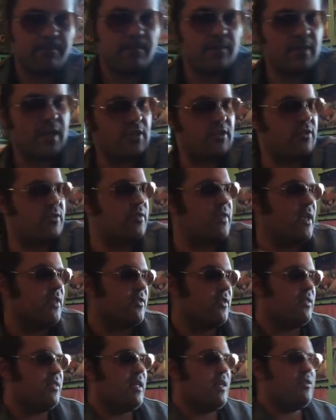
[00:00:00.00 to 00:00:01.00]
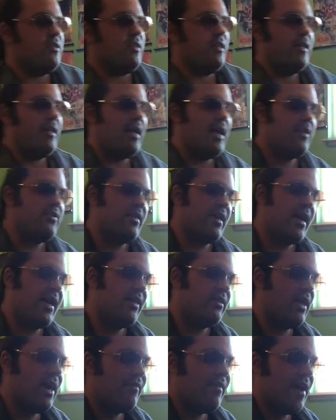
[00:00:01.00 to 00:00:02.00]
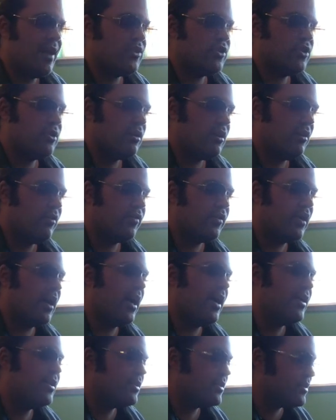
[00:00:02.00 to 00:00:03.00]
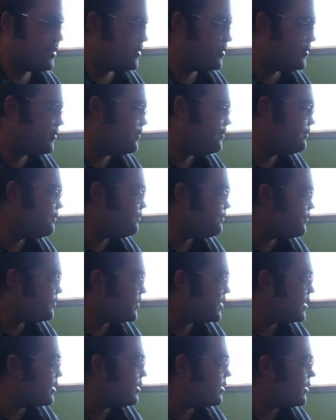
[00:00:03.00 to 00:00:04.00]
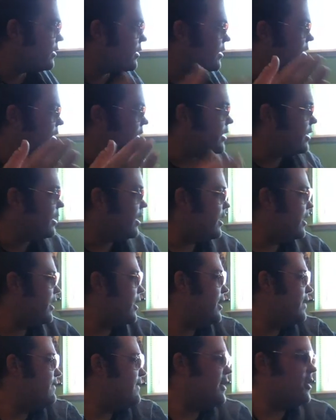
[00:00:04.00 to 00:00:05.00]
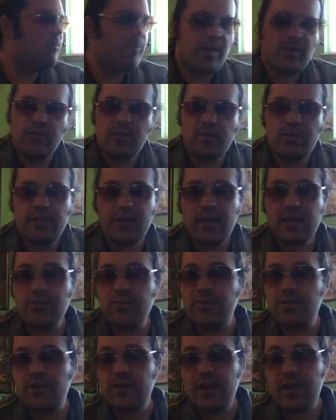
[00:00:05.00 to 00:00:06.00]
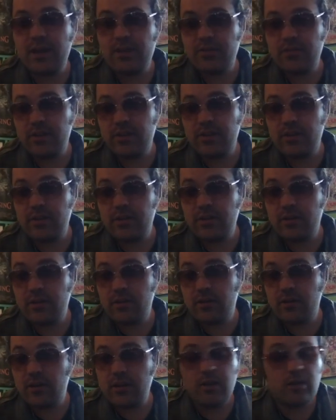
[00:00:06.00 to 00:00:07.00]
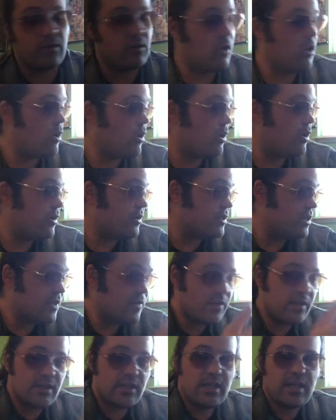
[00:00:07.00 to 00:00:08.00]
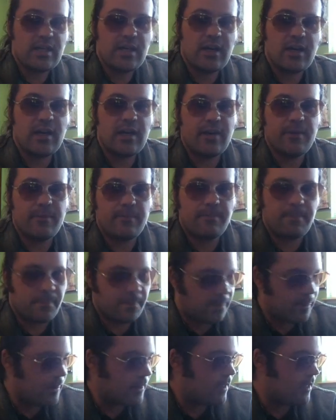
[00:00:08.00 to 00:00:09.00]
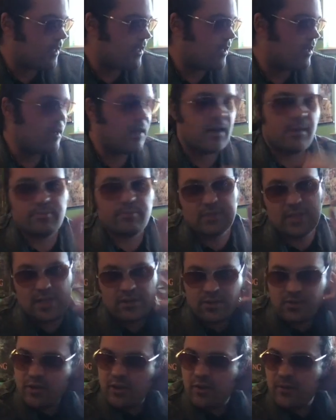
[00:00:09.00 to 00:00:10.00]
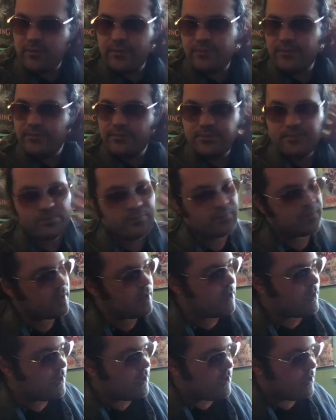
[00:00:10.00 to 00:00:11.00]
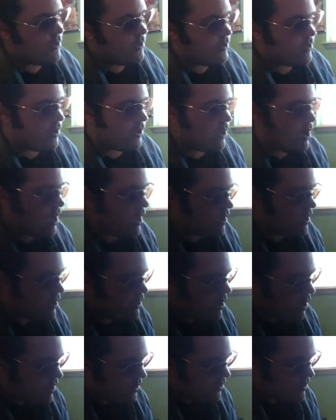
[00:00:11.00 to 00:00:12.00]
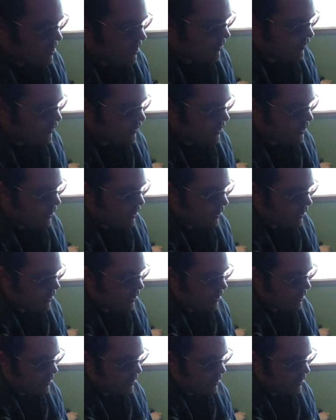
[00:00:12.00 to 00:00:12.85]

that's the live action of Kite, and that's basically it. So yeah, it's another long DVD update. So a lot of stuff here